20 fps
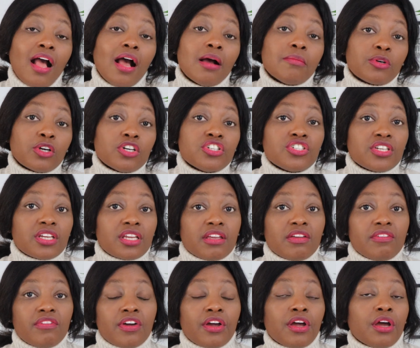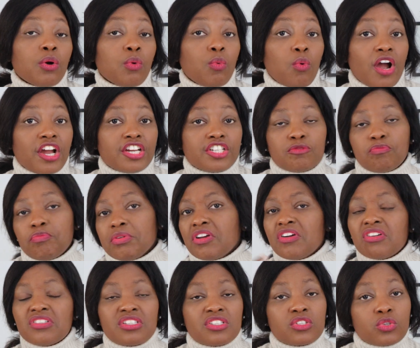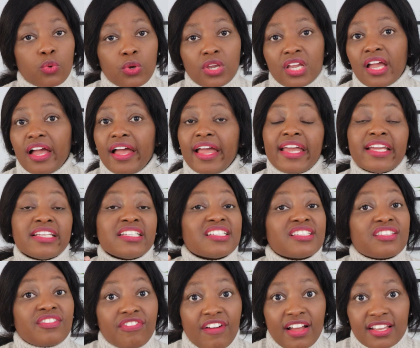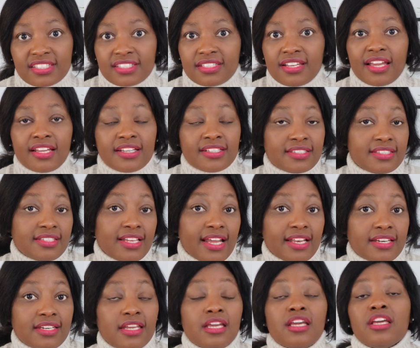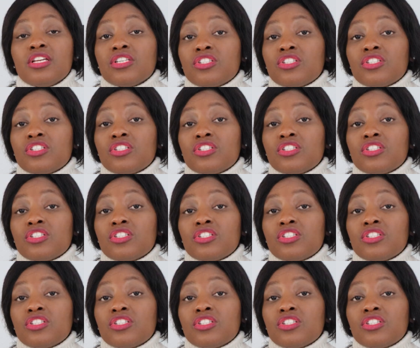I'm going to give her a wash because it's quicker and it's faster instead.